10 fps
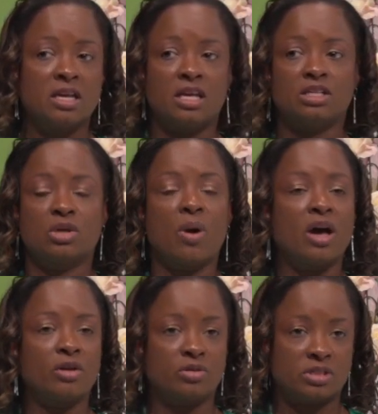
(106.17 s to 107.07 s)
And so I
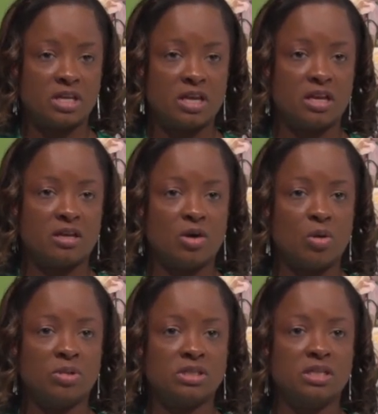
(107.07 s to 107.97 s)
understand
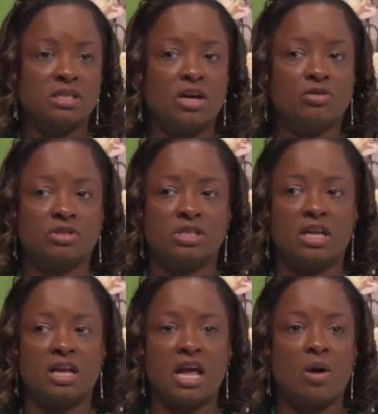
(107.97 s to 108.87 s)
homelessness. I
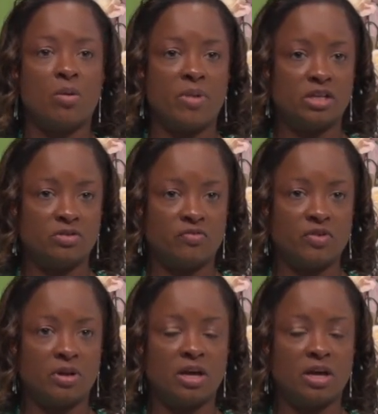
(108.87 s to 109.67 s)
understand how it makes you feel.